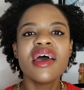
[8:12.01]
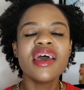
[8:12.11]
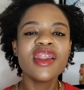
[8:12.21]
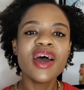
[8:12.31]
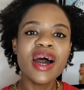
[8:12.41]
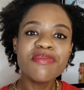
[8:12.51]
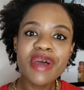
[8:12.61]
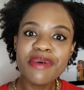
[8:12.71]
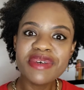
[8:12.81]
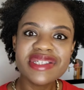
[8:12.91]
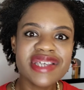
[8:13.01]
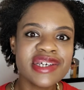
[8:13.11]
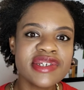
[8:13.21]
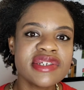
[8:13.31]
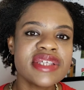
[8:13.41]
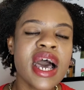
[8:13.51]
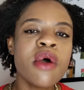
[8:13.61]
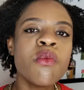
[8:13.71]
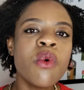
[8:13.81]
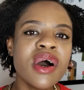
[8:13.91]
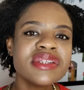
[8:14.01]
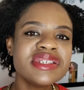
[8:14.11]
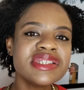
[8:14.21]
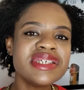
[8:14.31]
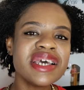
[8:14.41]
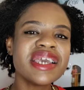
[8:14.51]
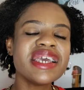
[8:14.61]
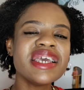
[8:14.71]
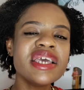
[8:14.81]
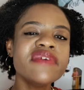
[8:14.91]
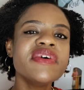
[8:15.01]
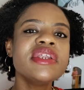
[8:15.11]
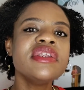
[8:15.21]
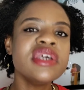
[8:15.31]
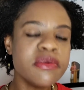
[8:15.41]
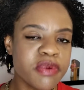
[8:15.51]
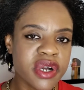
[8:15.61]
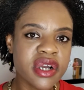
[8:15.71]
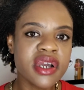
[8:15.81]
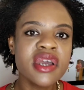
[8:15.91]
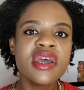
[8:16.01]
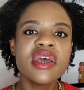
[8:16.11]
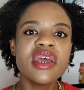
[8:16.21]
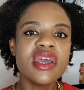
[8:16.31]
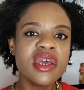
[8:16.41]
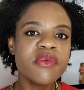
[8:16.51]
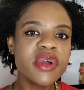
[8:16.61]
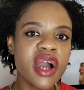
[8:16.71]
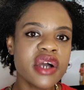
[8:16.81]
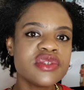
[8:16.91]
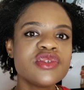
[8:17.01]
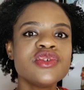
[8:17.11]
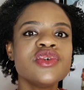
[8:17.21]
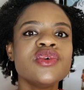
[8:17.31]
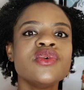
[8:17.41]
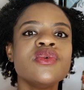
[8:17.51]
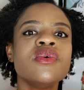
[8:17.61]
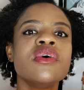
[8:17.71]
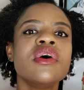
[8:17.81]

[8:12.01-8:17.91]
In our upcoming sessions, I want to dig even deeper in regards to